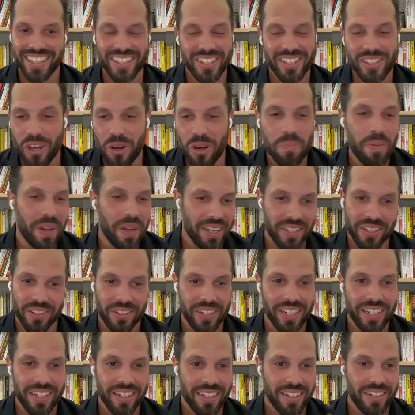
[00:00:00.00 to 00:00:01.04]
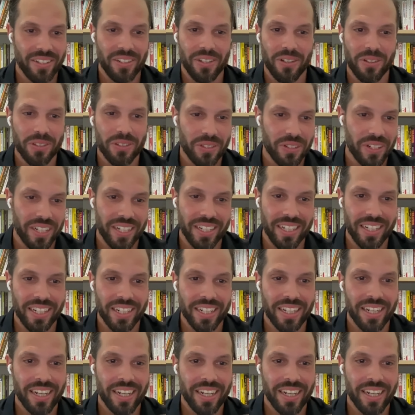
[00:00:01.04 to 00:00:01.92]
No pedigree, no training.